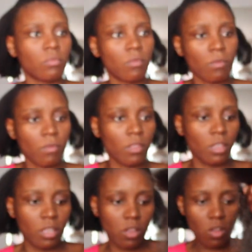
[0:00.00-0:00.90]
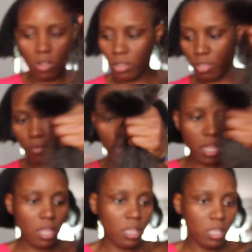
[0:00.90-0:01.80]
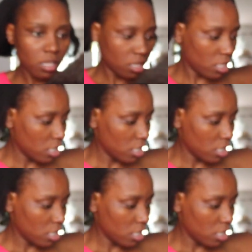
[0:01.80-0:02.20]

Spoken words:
And all you also need